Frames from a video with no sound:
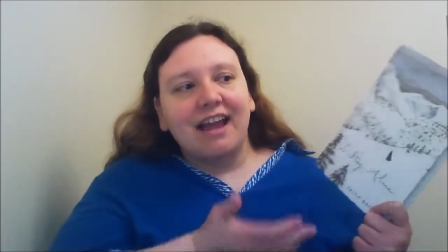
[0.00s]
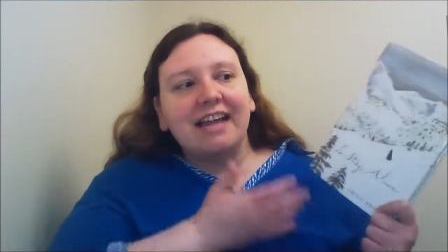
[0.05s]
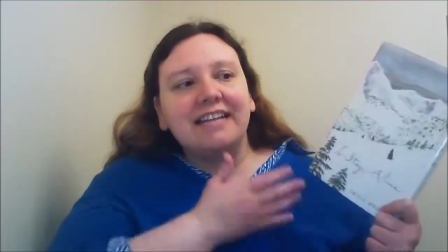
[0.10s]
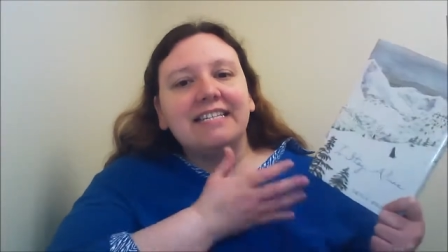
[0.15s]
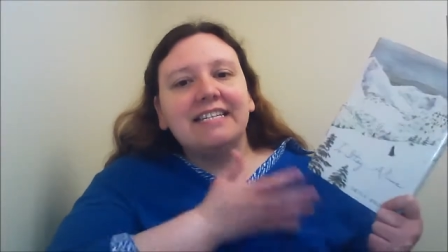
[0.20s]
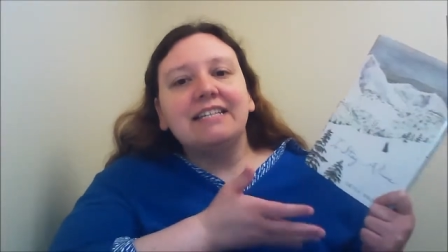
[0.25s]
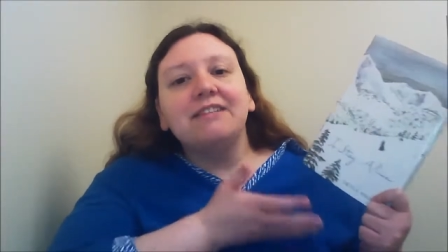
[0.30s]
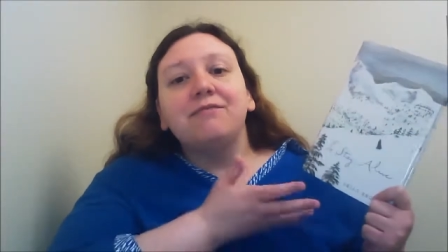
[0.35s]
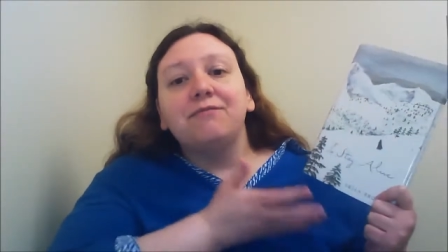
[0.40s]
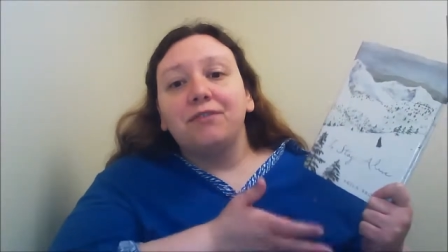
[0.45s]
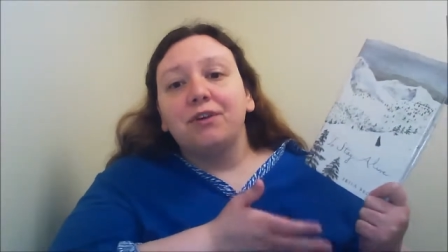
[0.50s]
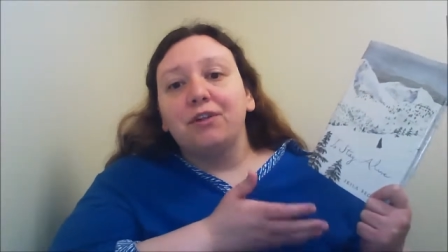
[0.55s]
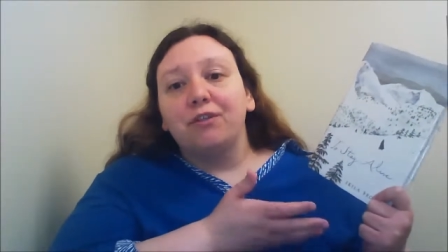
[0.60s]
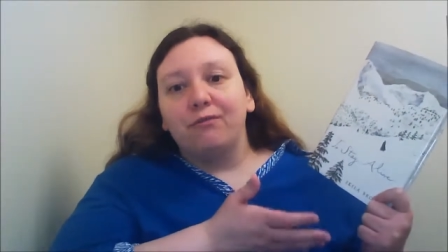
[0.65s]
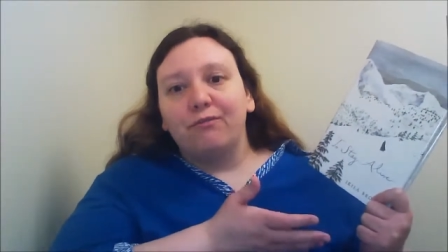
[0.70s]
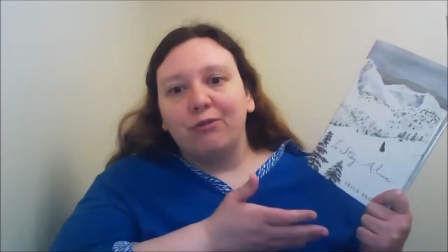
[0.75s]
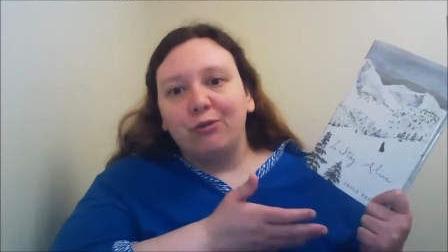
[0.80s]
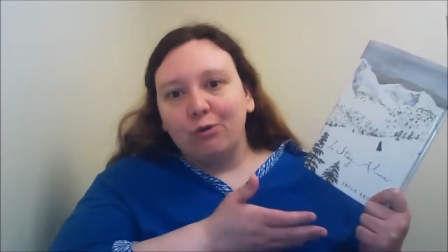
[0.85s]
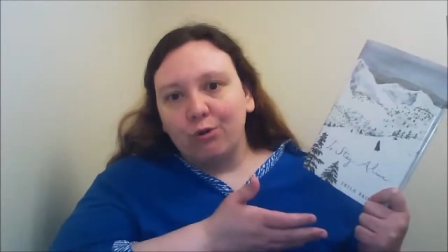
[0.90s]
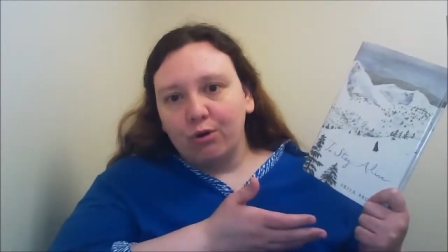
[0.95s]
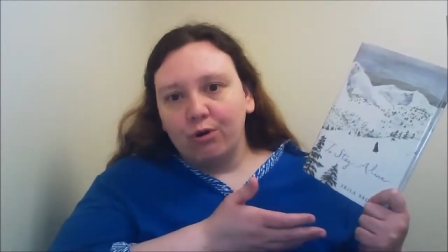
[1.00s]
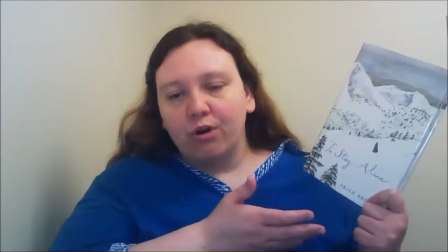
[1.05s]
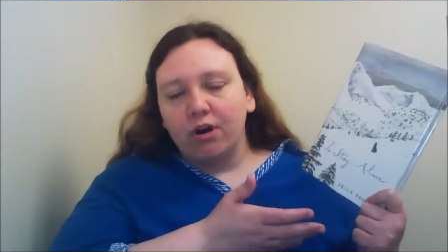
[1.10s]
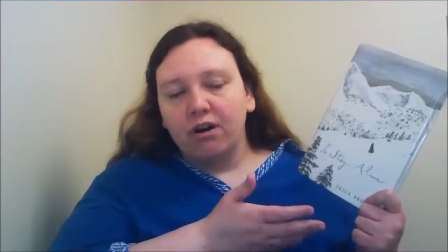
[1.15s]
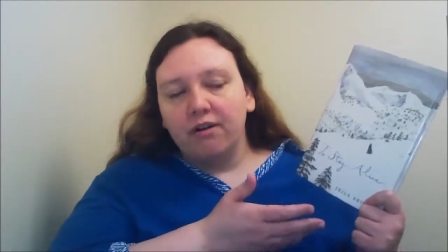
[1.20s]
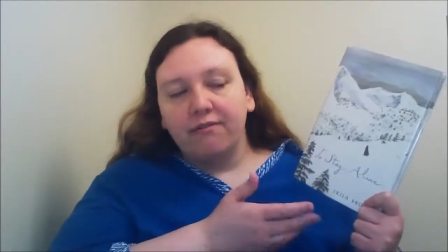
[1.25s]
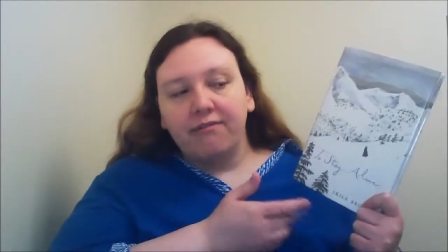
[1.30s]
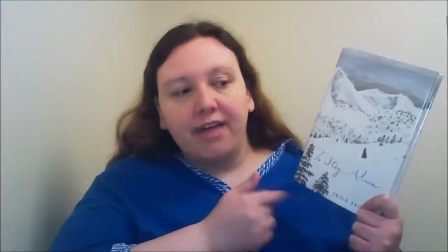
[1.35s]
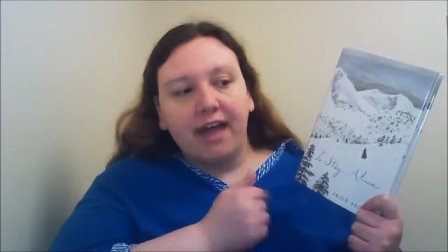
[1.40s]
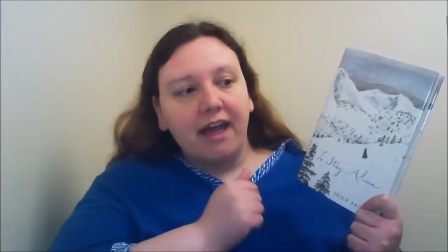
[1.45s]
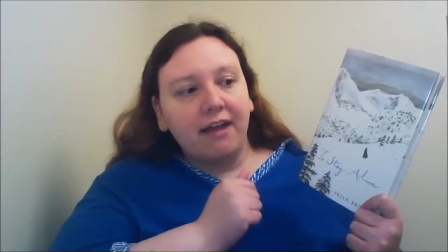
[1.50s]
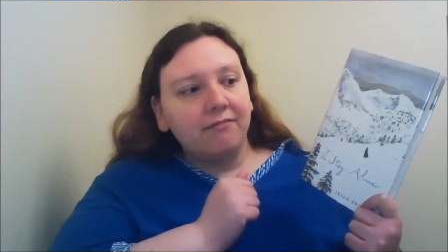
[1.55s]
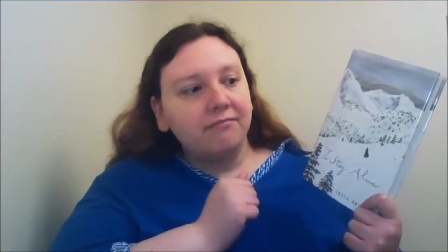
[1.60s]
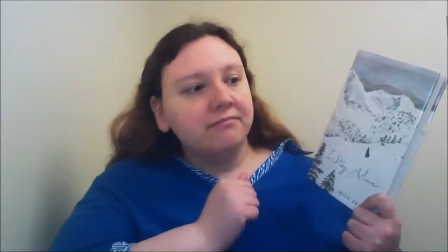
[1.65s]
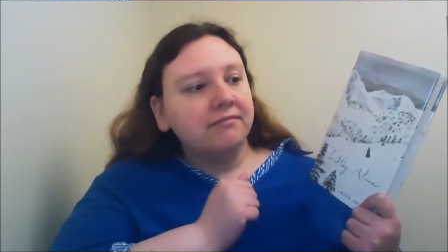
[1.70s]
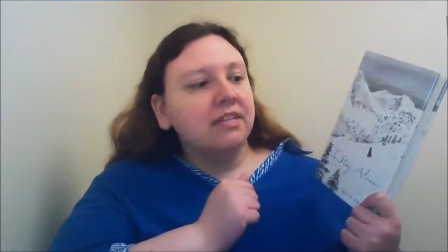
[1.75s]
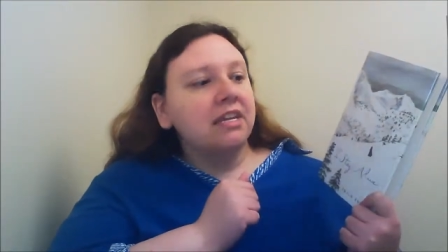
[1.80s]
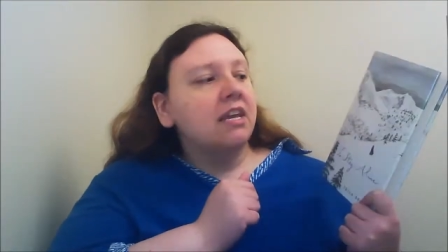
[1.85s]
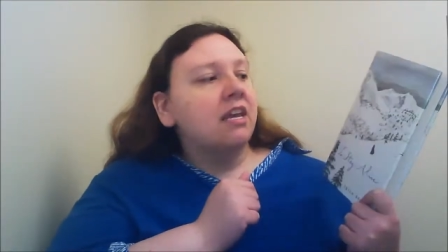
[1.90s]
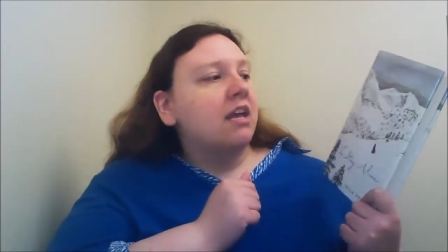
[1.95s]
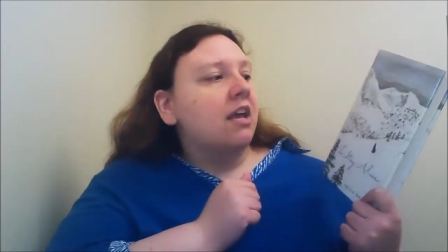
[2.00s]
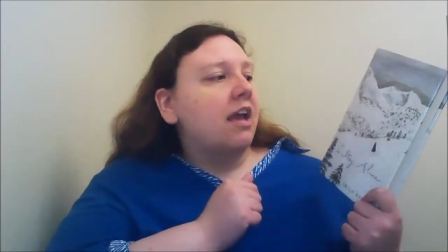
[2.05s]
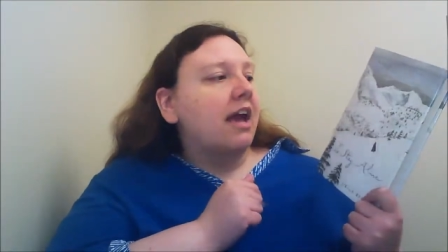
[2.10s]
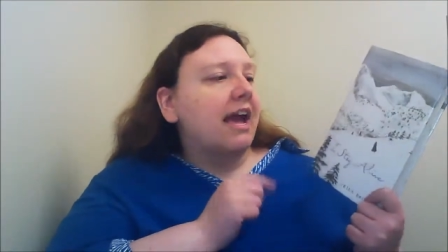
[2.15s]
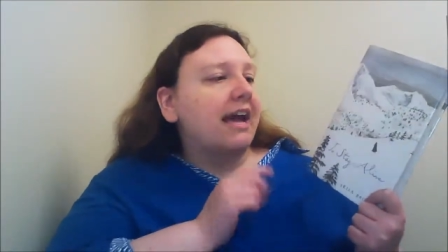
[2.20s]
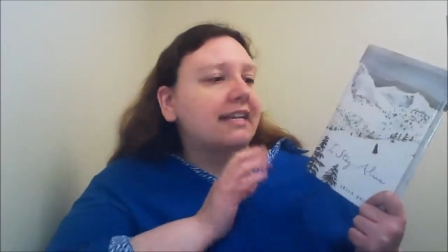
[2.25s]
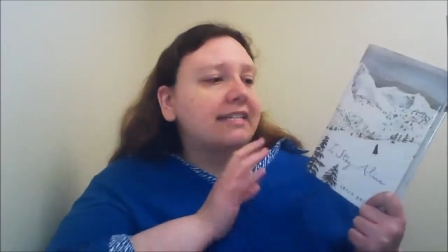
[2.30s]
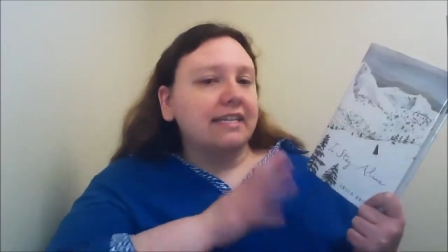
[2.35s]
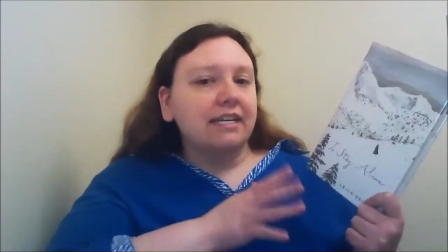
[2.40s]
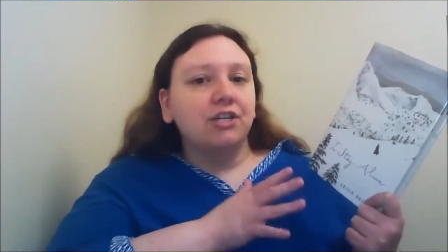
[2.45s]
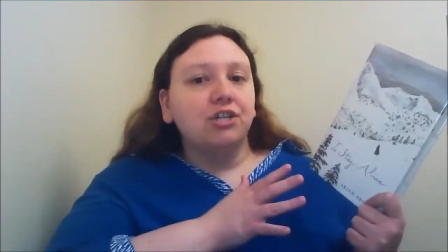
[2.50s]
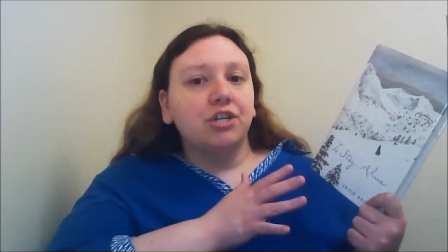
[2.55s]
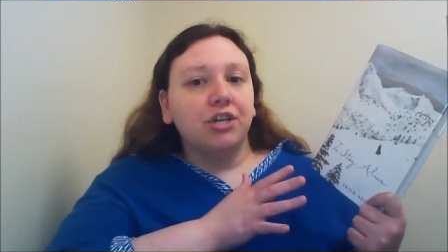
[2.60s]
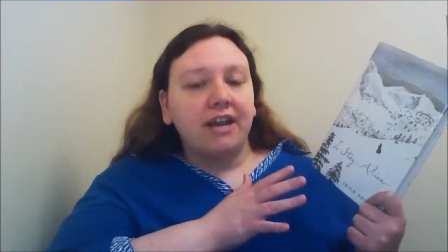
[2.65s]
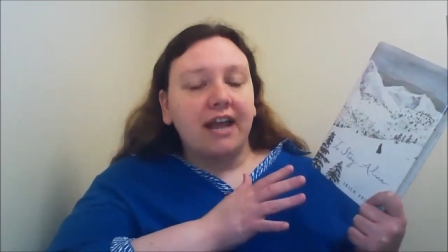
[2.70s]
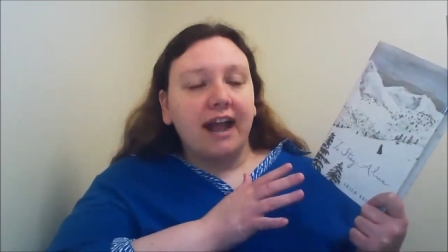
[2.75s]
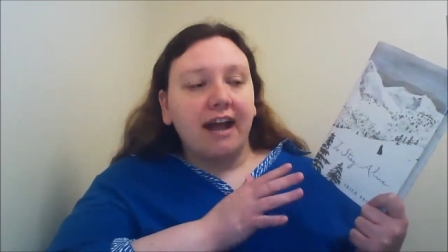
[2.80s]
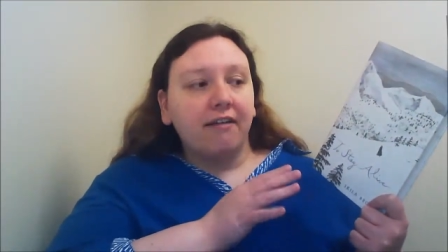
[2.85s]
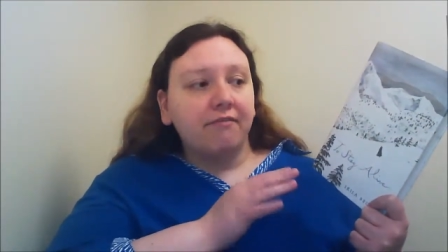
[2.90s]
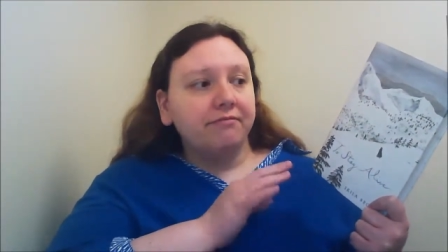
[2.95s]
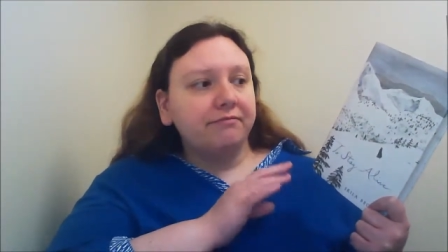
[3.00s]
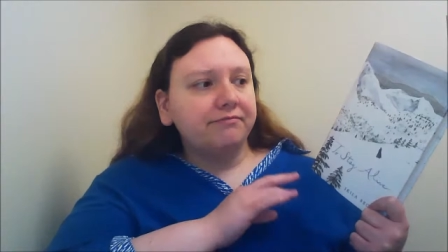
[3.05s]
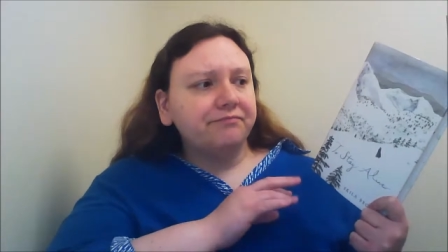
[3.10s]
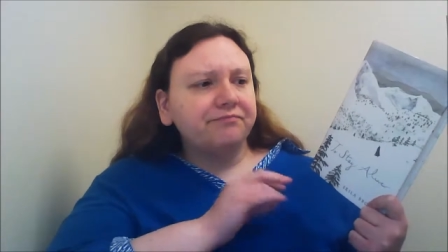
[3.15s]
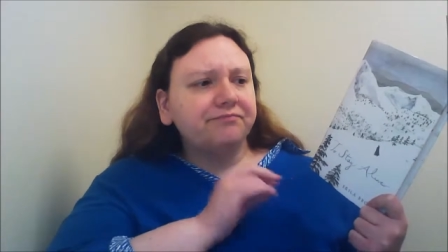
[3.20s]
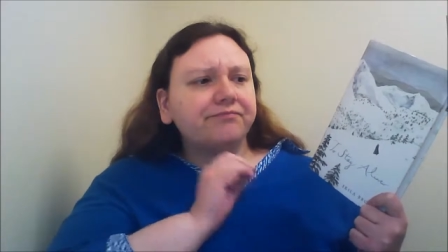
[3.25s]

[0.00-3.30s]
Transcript: I didn't feel the full horror of that as I should have.